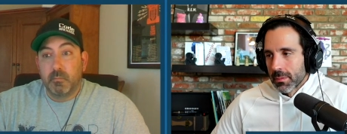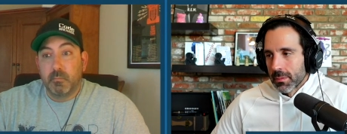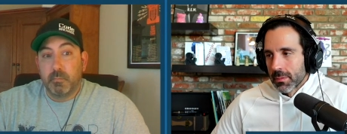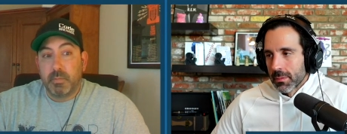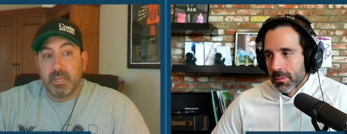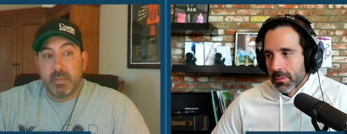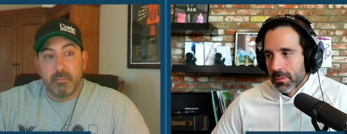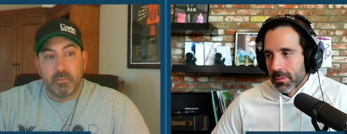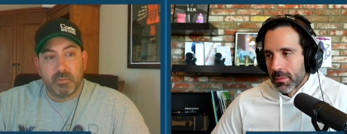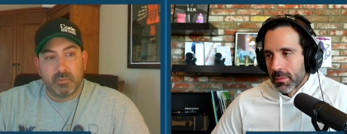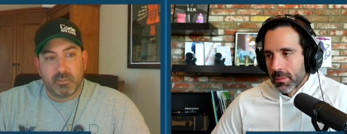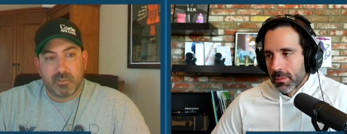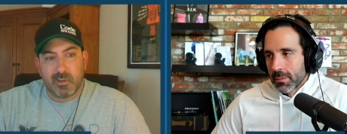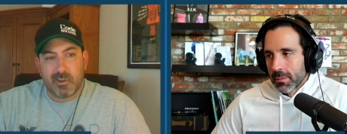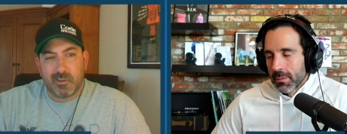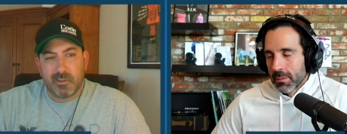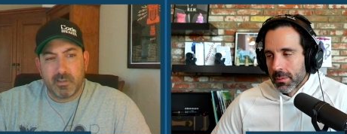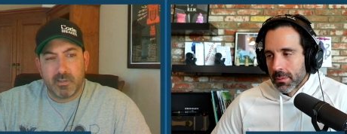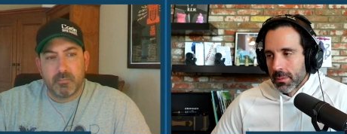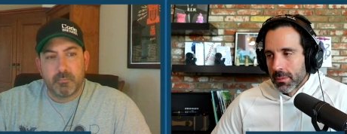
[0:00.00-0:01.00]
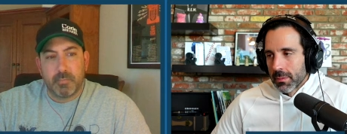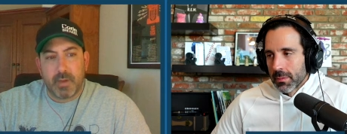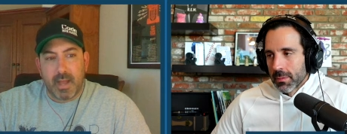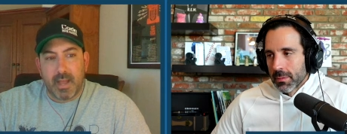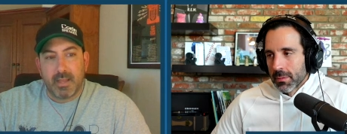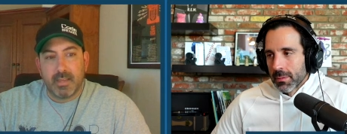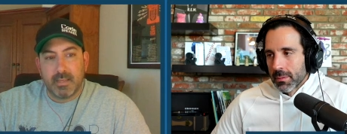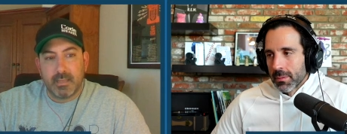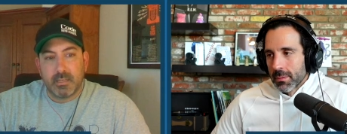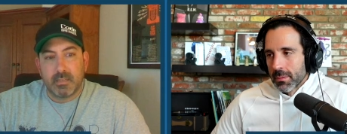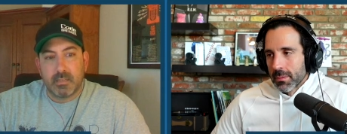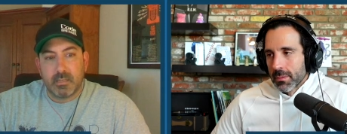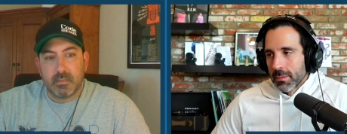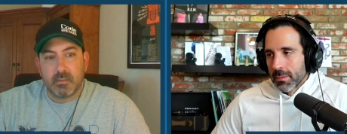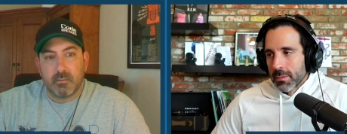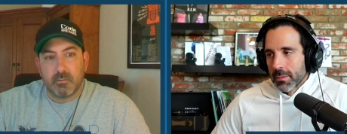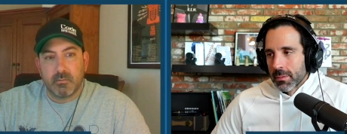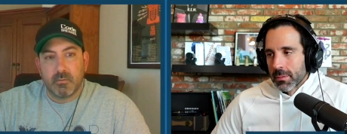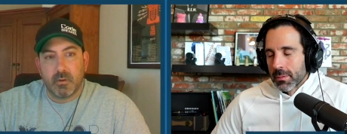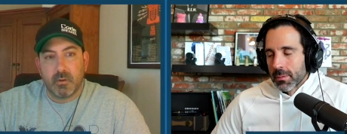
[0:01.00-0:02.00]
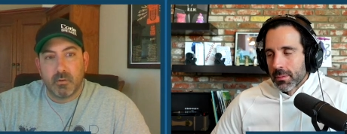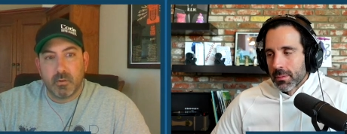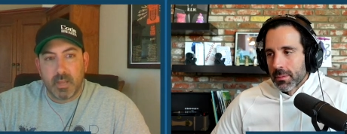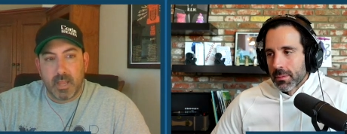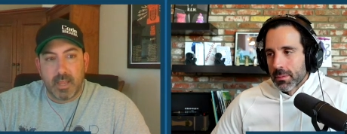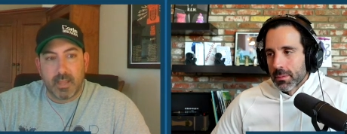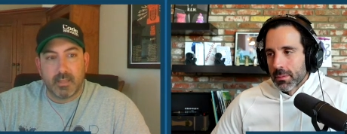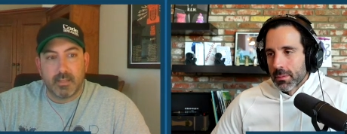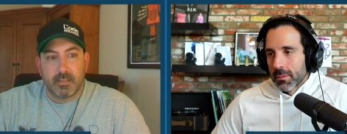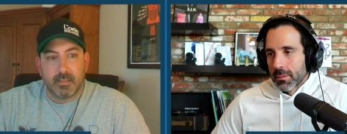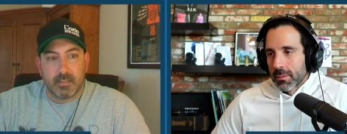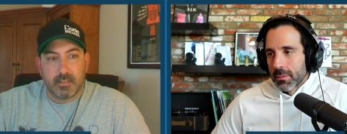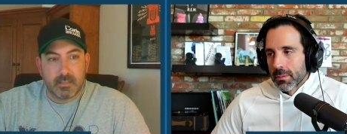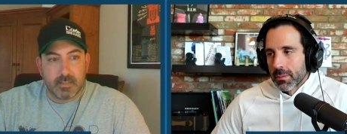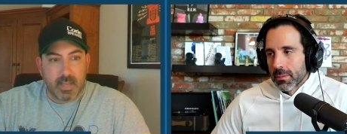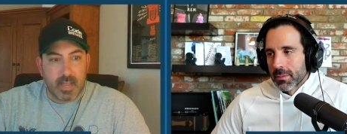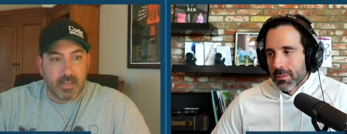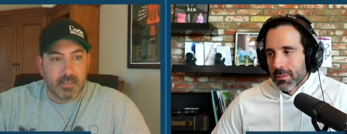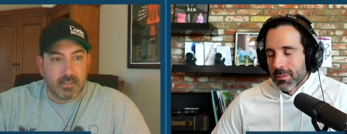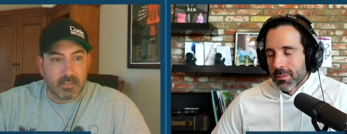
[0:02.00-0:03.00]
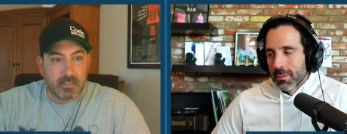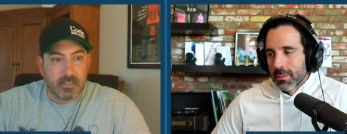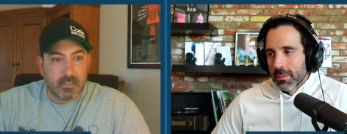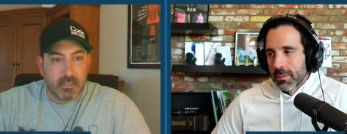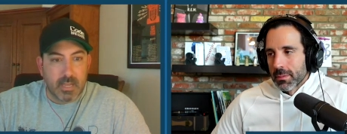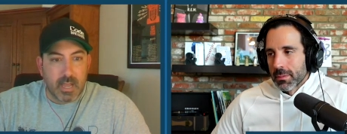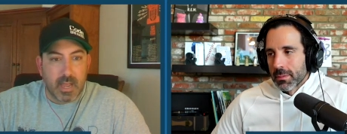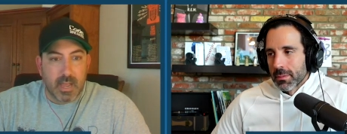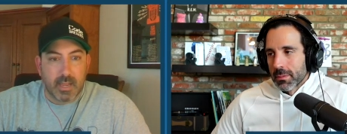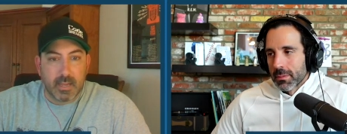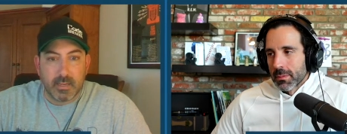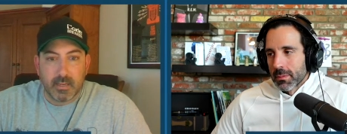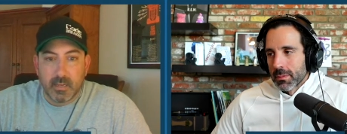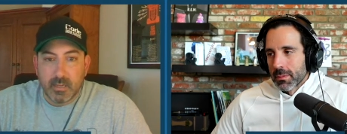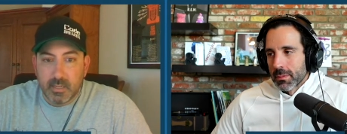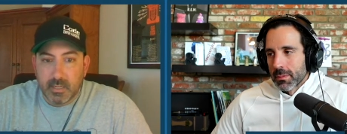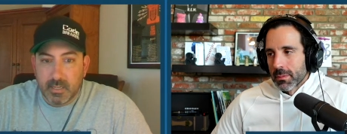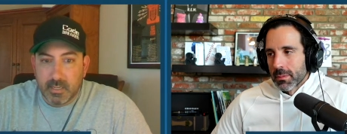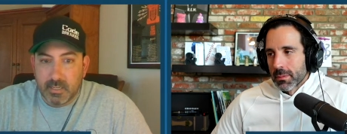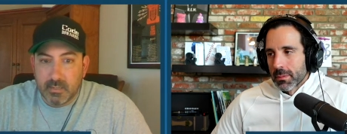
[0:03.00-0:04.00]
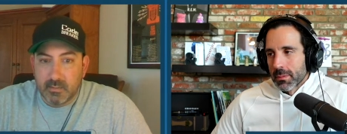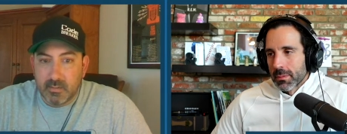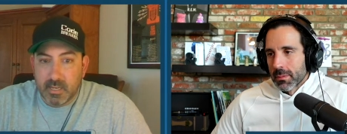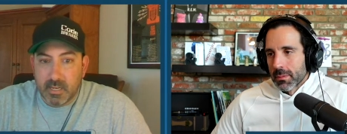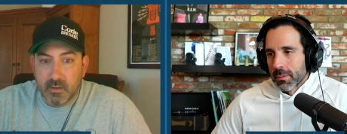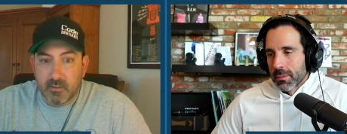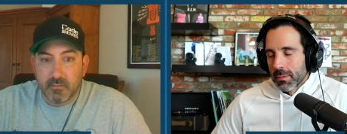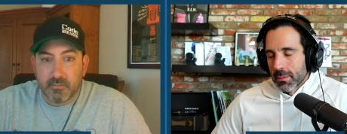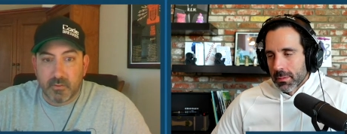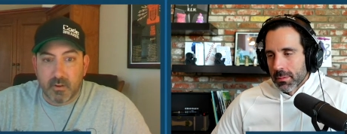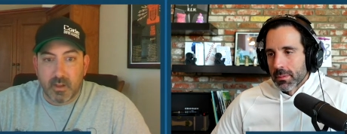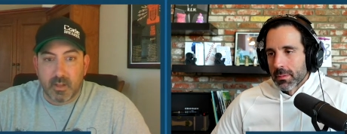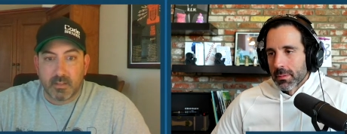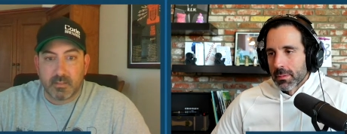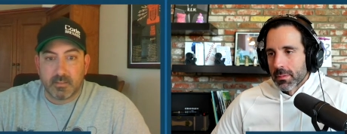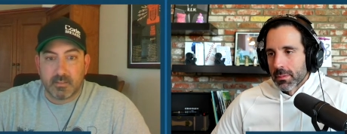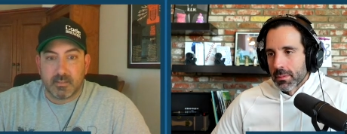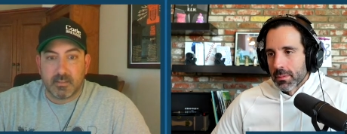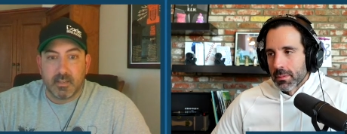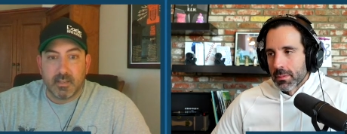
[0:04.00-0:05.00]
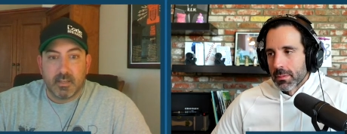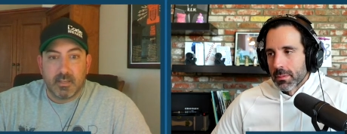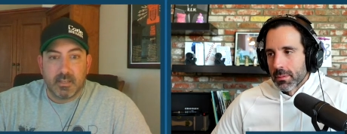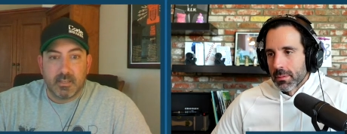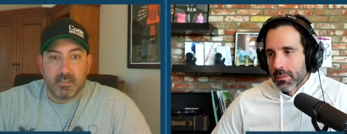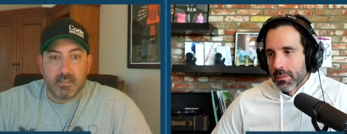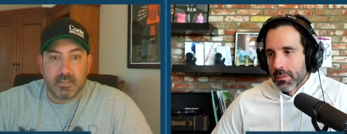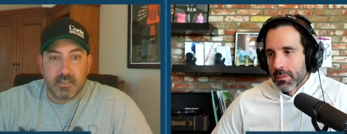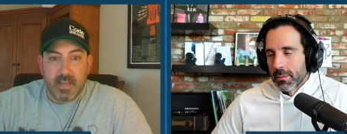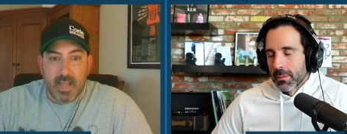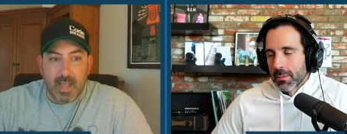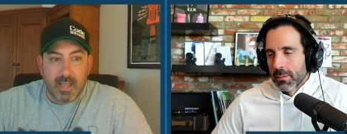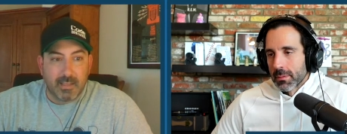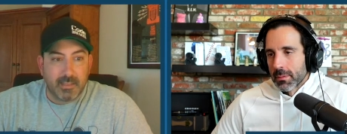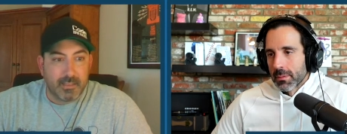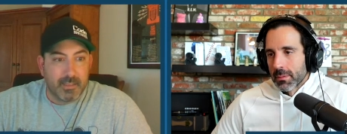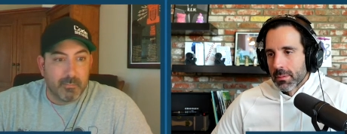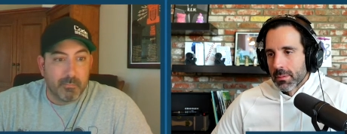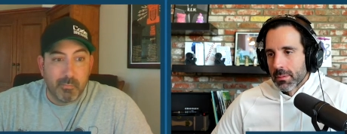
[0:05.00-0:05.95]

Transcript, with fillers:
Speaker 1: people started to buy into, okay, this guy's a good guy. He's here for us. It's not the